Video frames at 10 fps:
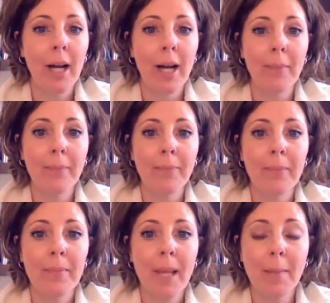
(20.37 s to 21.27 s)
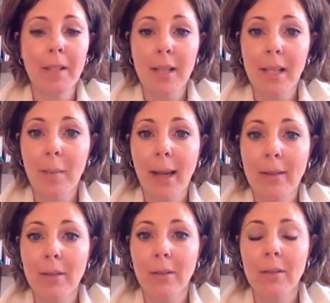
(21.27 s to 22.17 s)
I'm just getting a
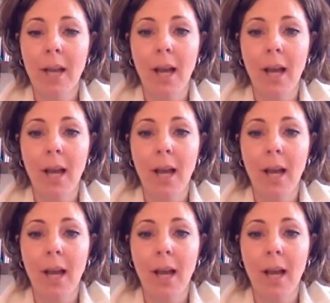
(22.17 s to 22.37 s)
master's.